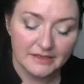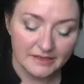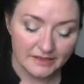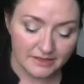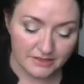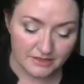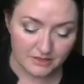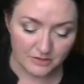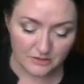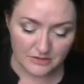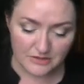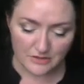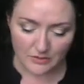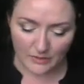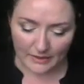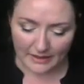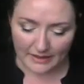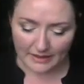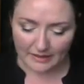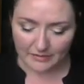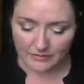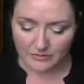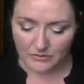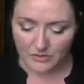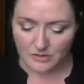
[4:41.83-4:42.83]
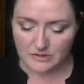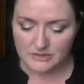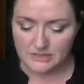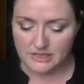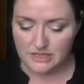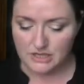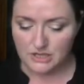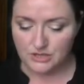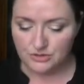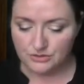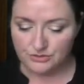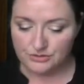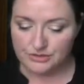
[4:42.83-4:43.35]
So it's quite a
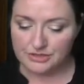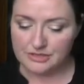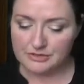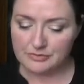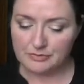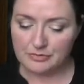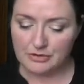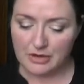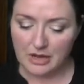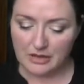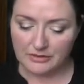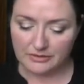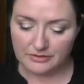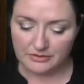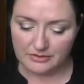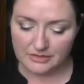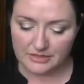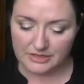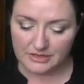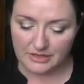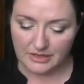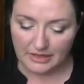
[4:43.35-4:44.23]
multi-use product.